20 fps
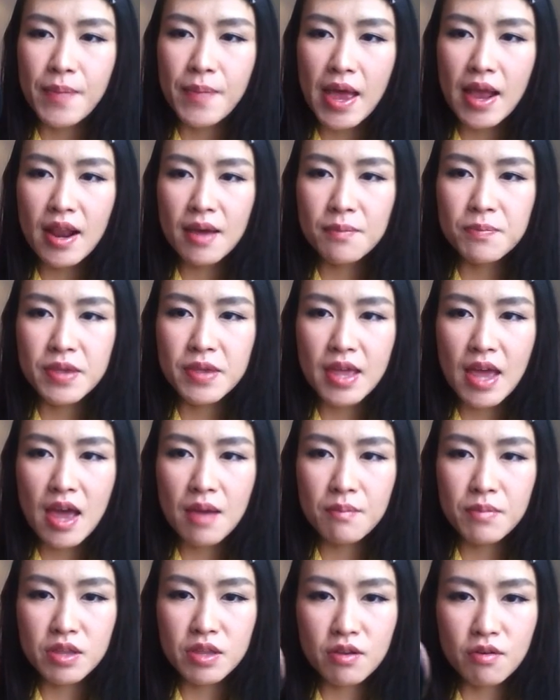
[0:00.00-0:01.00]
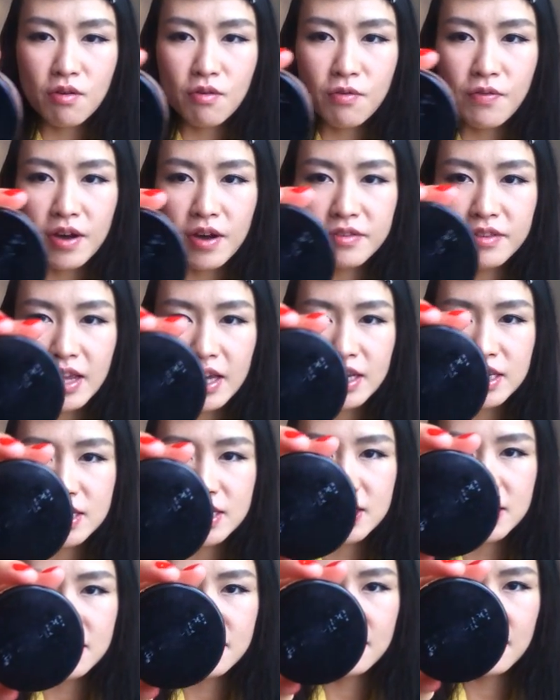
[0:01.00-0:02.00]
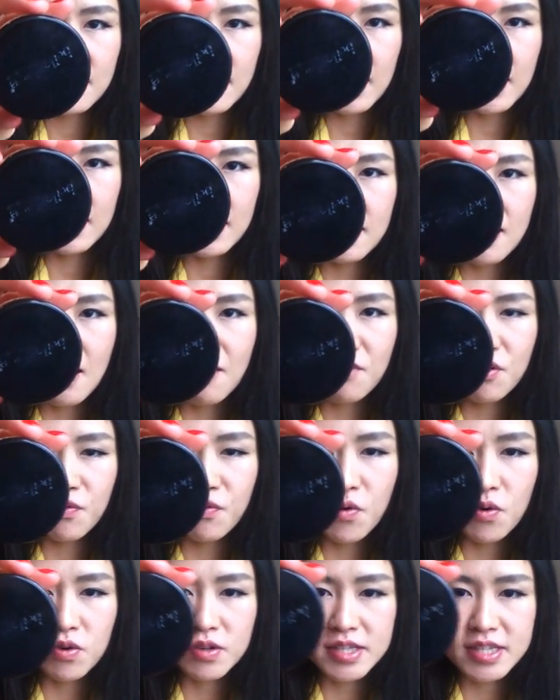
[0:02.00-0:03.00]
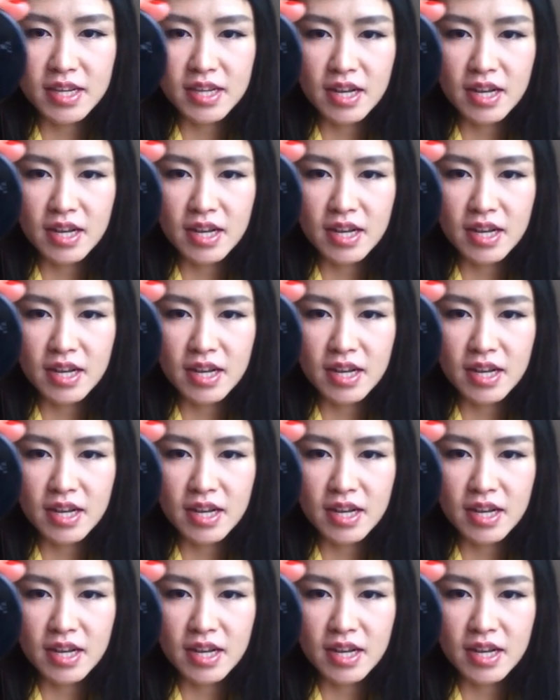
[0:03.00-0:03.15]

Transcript: the Bella Pierre Mineral Foundation in number 4